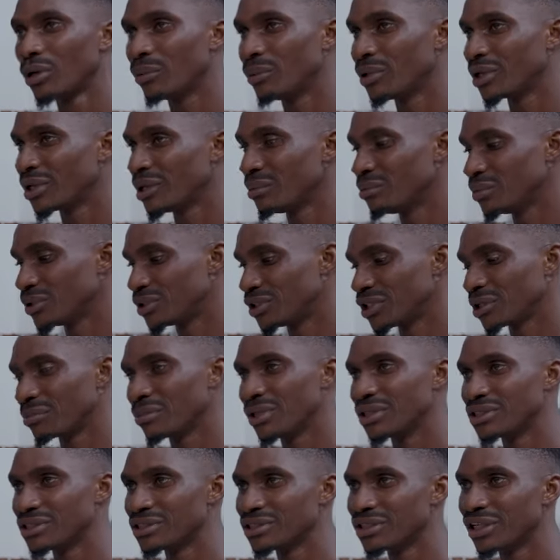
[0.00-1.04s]
I mean, let me check
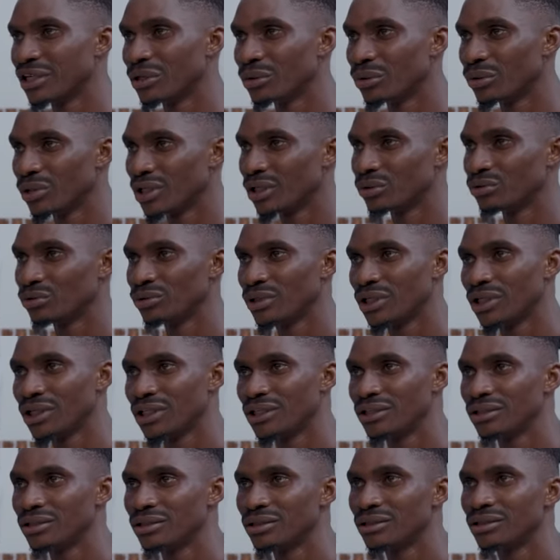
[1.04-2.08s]
my sister. I don't want her to
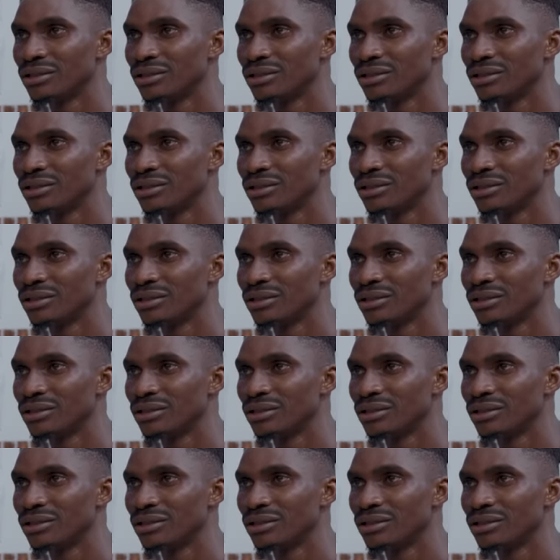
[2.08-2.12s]
die.